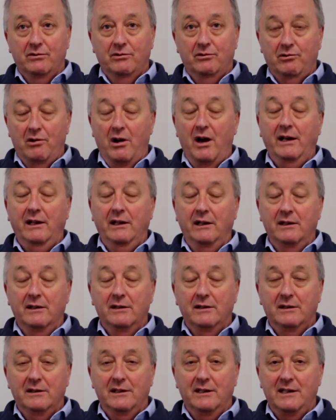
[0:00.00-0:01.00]
crikey,
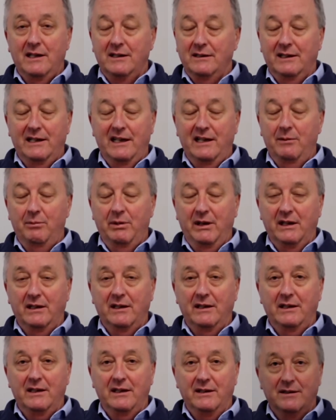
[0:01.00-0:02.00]
it doesn't get any bigger
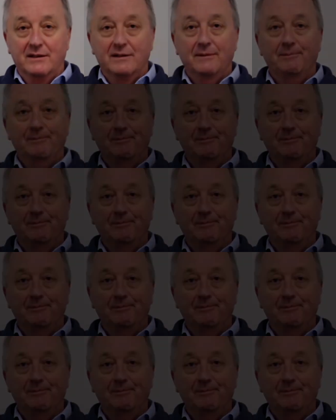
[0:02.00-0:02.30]
than this.